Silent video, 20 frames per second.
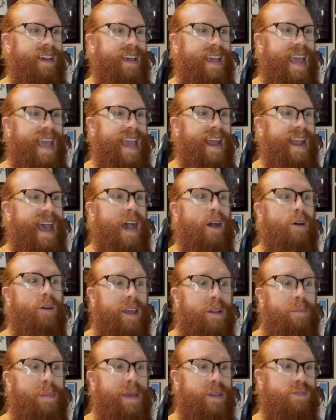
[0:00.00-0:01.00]
and how it
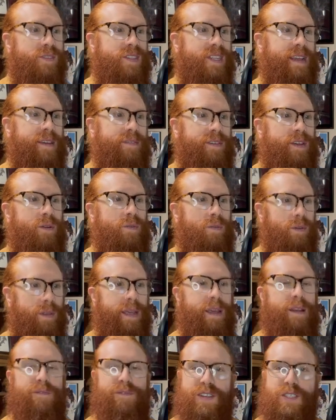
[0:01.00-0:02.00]
can be used to give you
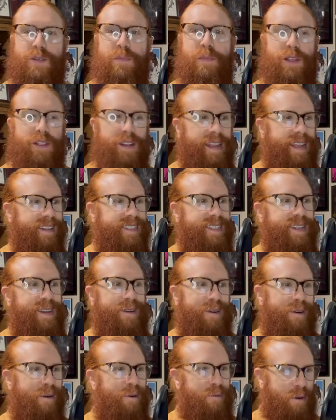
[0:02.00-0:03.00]
really good visibility into
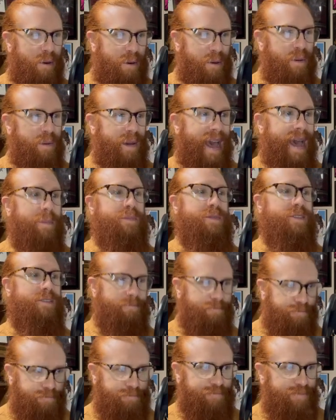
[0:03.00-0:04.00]
your Heroku apps.
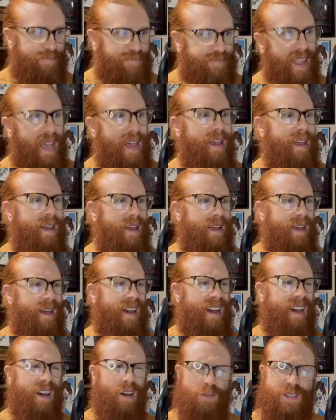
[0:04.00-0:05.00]

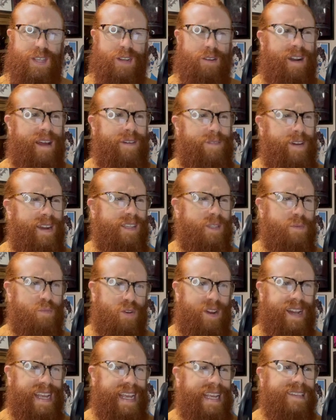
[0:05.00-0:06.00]
HostedGraphite is
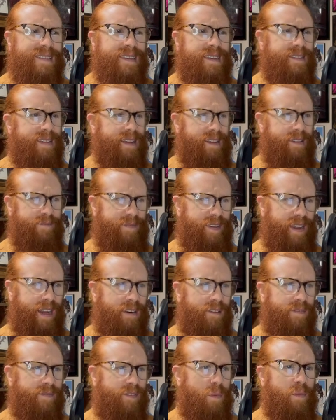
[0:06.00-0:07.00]
pretty easy to
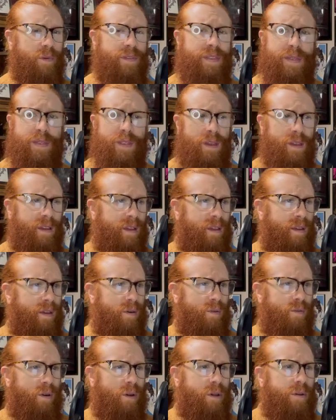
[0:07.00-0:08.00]
configure from within the
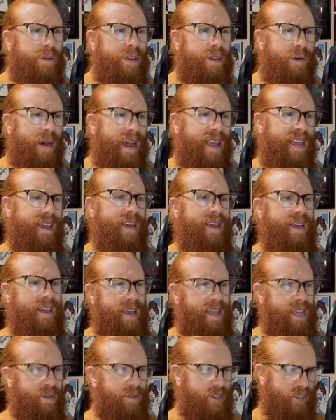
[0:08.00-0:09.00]
Heroku UI.
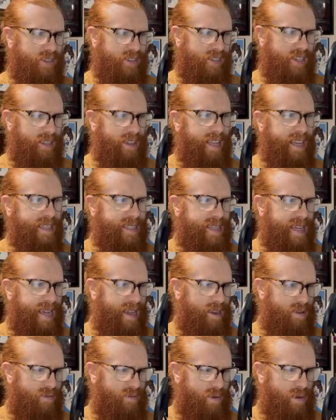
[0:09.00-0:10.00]
You just select
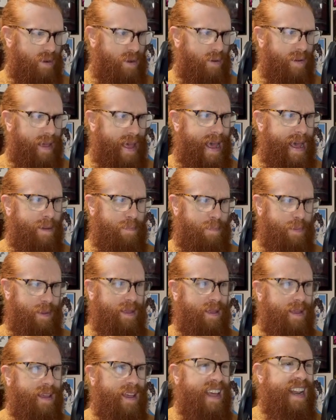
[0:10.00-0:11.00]
a Heroku app,
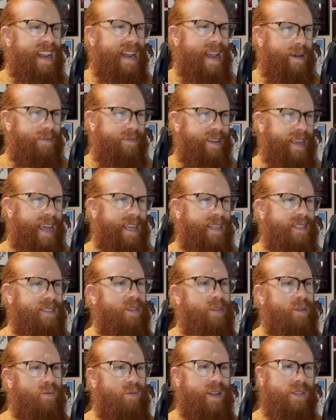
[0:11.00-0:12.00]
navigate
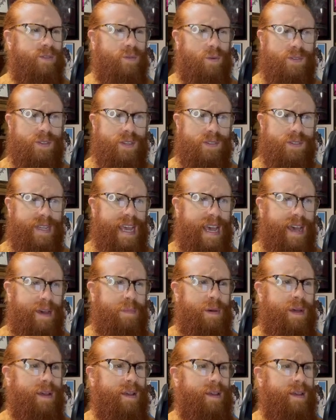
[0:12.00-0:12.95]
to the Resources tab,